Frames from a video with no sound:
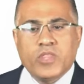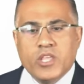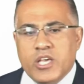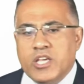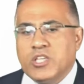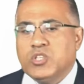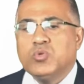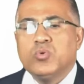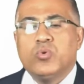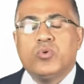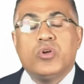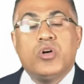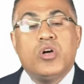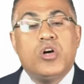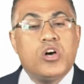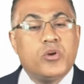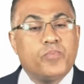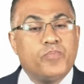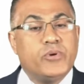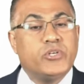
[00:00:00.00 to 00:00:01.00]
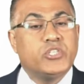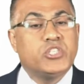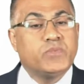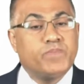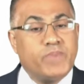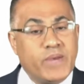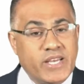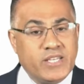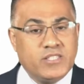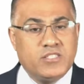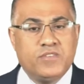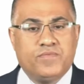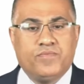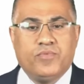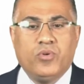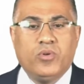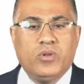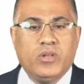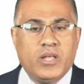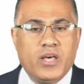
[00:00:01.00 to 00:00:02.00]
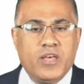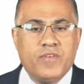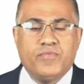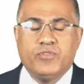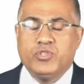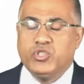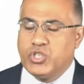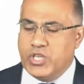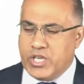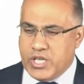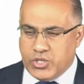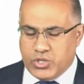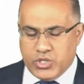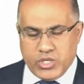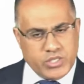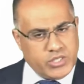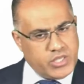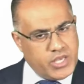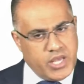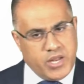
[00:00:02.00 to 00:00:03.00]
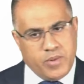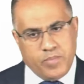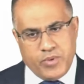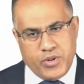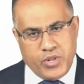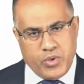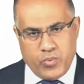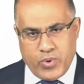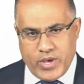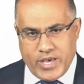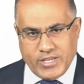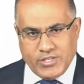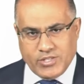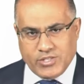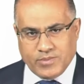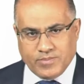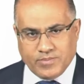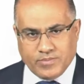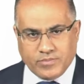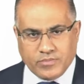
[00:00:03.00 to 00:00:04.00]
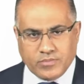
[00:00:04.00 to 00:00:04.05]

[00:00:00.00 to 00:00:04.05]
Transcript: his or her perspective on life changes in many ways.